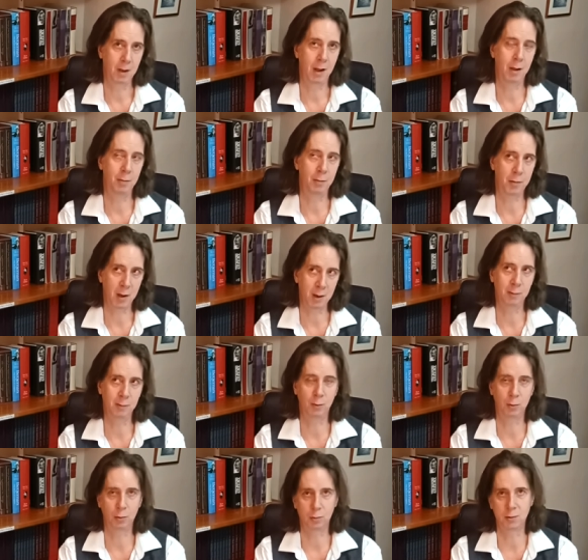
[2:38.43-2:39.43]
And that,
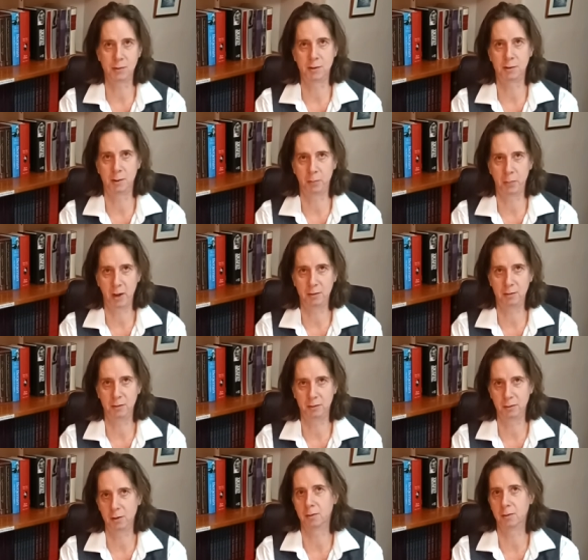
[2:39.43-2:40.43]
of course, is
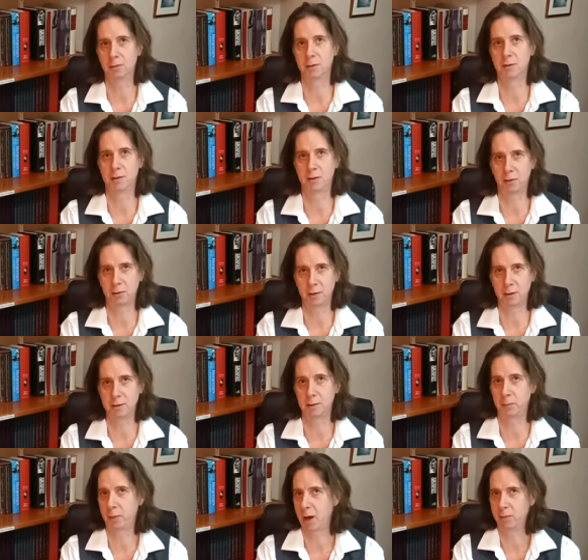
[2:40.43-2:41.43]
dependent on the size
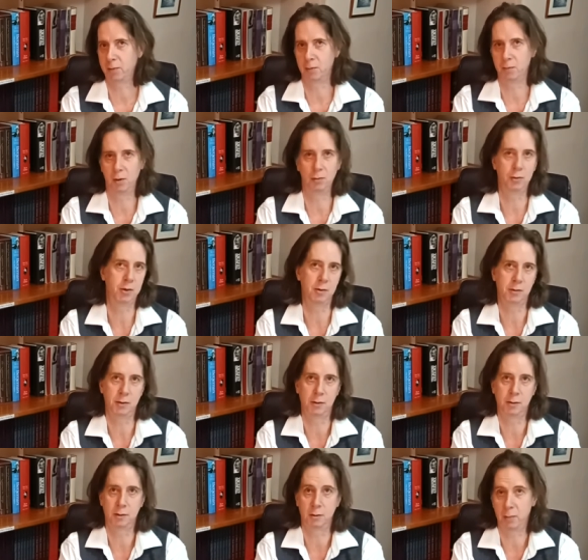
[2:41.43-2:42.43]
the paper mill
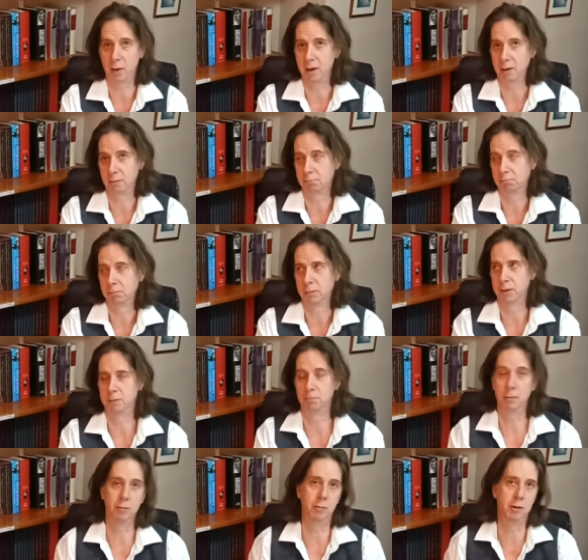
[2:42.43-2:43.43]
chooses to make the
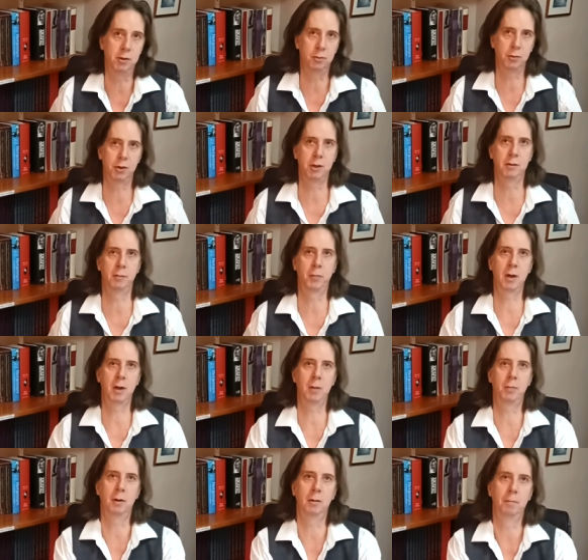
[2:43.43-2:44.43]
original sheet of
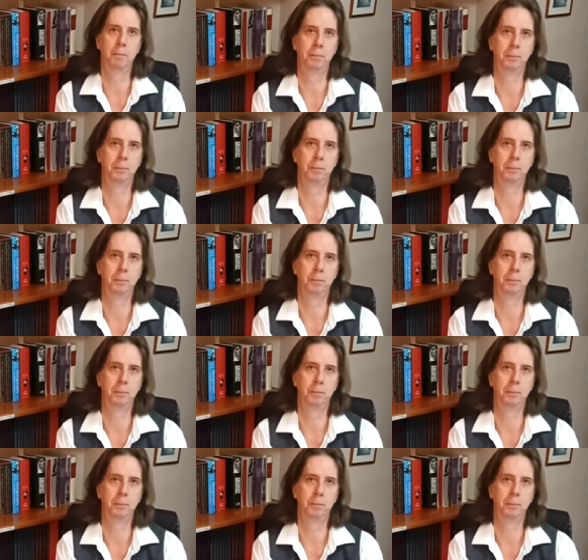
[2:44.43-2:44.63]
paper.